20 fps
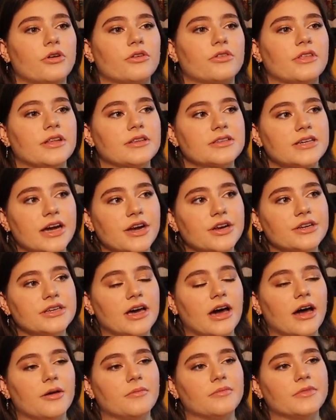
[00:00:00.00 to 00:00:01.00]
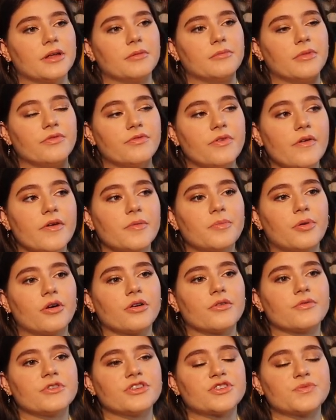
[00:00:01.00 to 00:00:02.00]
vlog the entire time that my favorite
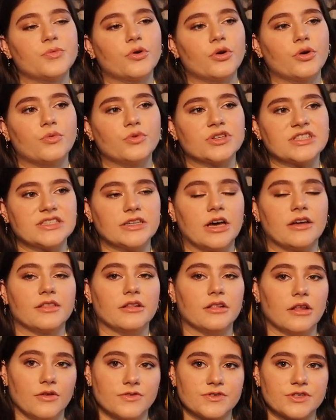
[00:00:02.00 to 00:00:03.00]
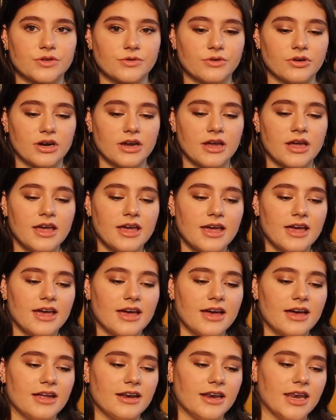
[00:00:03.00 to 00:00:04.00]
part of this book was not the love story.
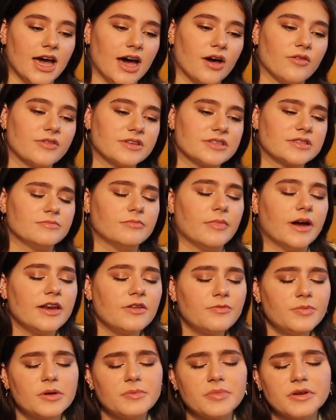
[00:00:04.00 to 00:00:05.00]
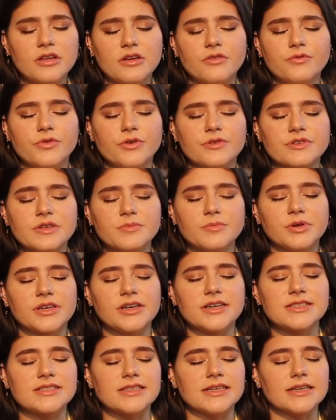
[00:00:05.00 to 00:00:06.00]
Now, this might have been a bit confusing
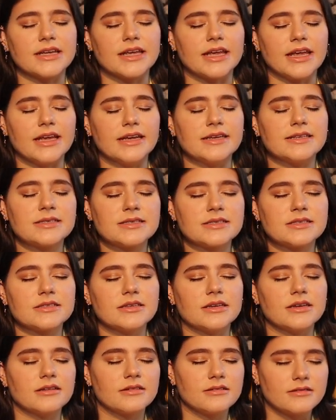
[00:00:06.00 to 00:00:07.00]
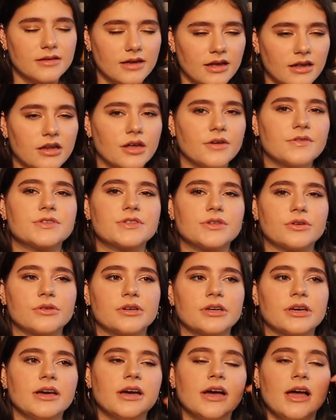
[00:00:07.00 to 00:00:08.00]
because it is a love
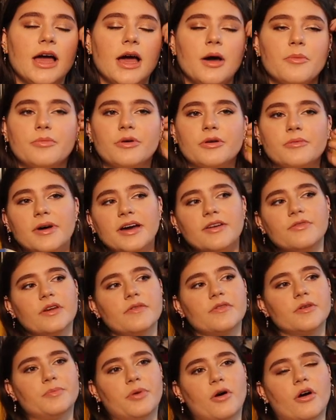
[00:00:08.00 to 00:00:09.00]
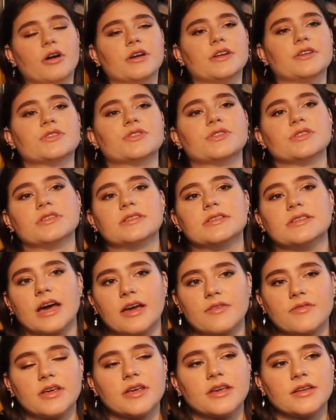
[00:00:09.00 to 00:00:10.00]
story, but my favorite part is just
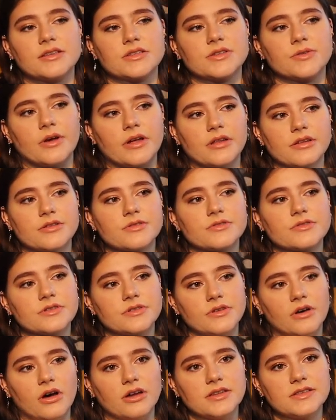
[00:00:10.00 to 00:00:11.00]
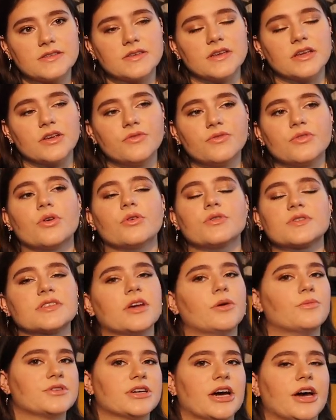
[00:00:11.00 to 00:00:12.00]
diving into Elio's thoughts, even though
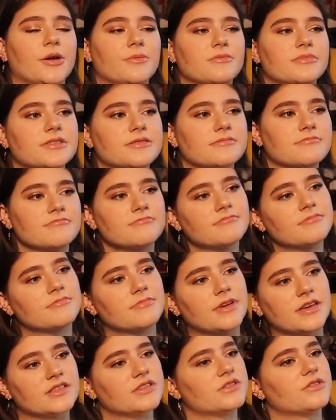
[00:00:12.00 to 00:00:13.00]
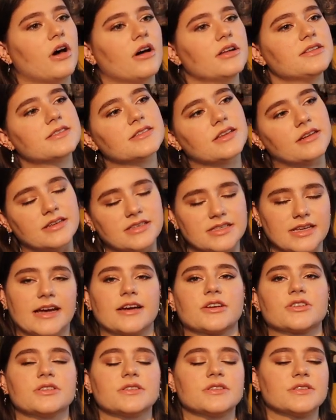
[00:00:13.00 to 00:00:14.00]
sometimes his thoughts and his
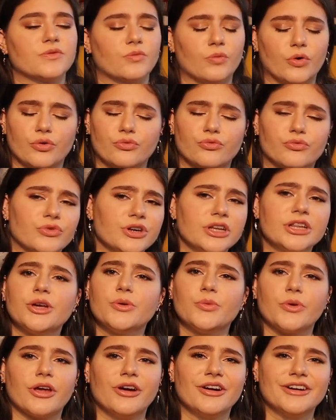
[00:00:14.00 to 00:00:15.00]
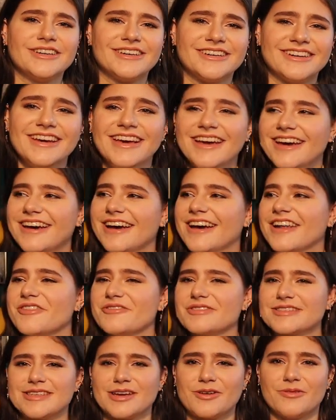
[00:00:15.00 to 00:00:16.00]
actions were really weird. And I
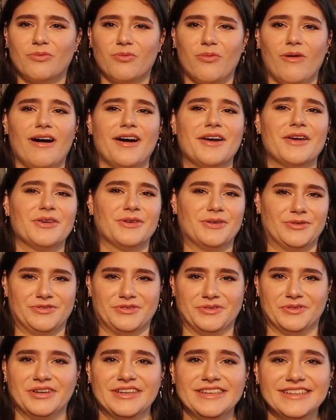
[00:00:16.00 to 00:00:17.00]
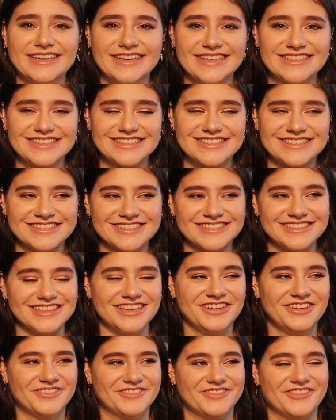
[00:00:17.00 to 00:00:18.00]
was like, why are you doing this?
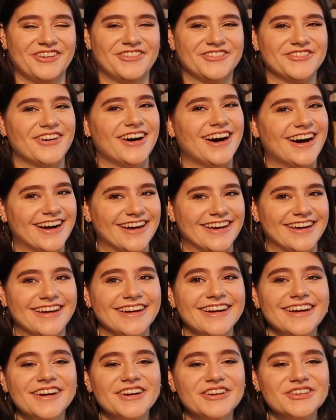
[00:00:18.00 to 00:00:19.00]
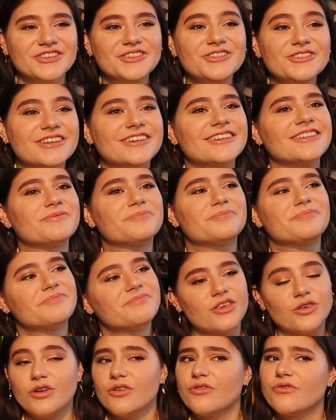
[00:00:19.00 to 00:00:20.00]
Why?
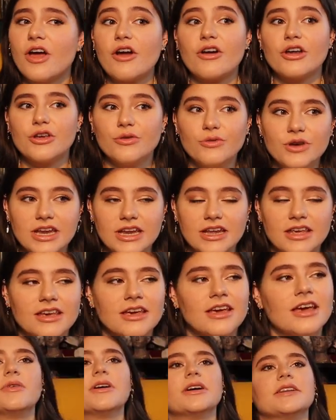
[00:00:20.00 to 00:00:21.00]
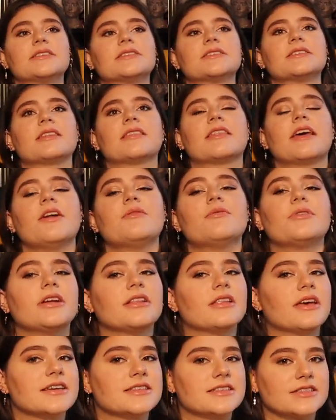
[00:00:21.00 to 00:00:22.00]
You're very unique. But that
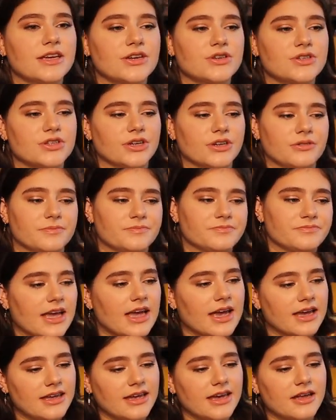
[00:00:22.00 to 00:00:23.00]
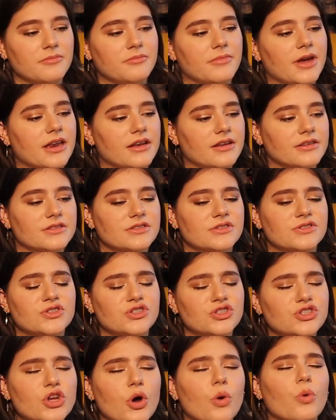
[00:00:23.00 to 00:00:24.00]
realization, again, made it
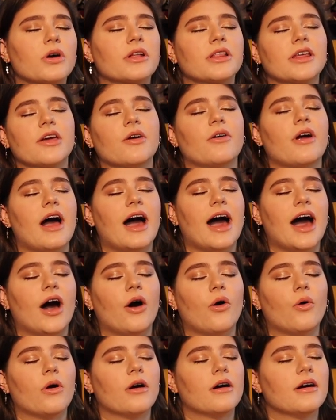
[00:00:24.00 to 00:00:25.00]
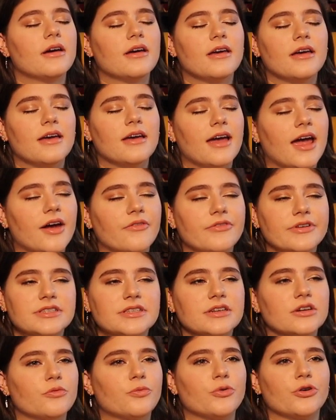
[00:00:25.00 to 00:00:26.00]
so clear how every
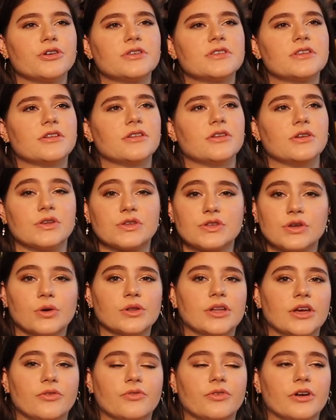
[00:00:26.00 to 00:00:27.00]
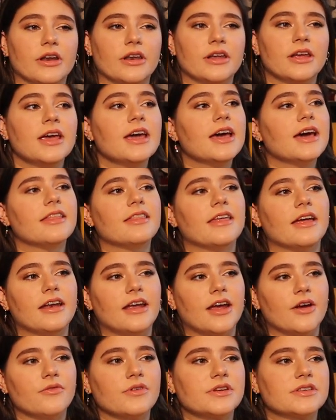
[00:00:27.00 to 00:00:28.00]
single person is so different, that
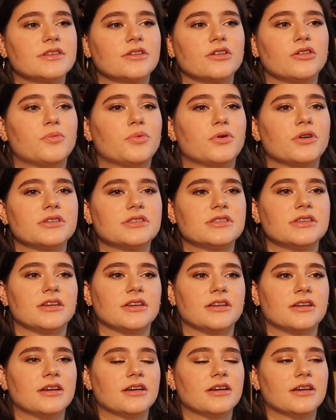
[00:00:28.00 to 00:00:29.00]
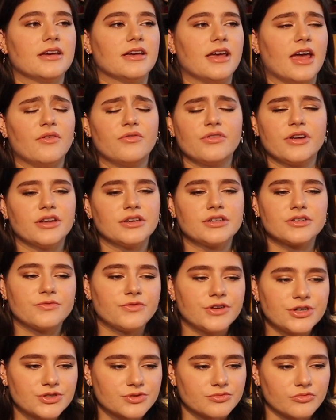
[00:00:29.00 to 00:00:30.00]
every single person, every
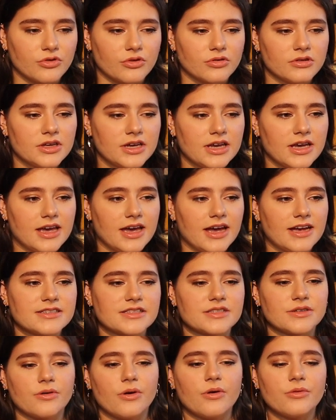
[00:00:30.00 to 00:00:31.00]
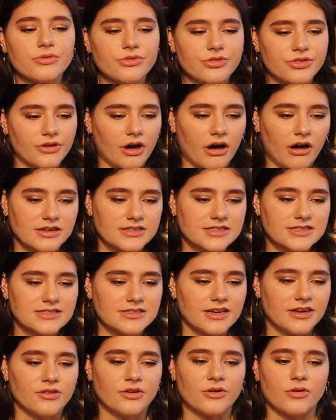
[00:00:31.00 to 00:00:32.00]
individual has their own
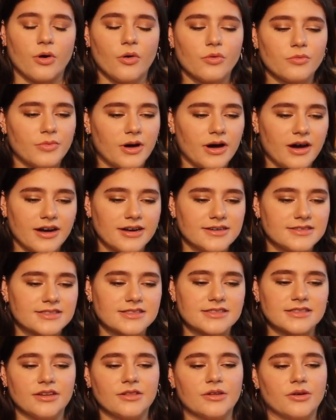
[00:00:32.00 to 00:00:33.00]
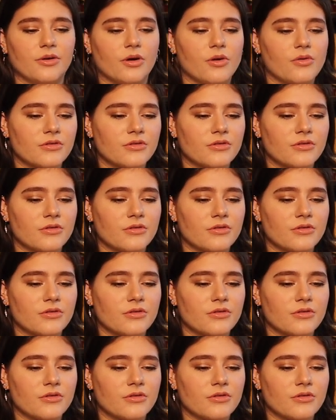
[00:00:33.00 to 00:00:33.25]
thoughts and their own minds and their